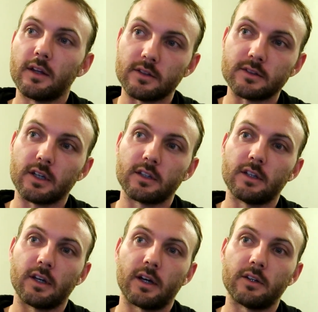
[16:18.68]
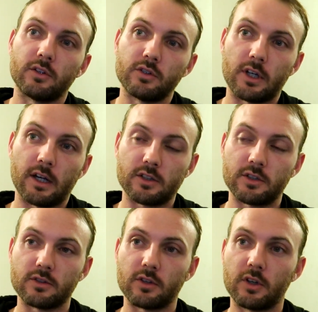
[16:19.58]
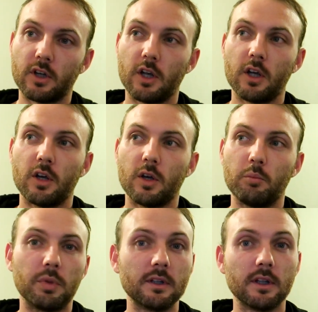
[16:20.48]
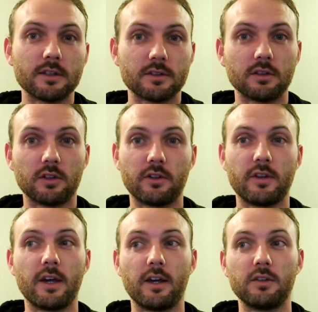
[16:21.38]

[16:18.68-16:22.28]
The second day I had no traction. So big lesson learned there.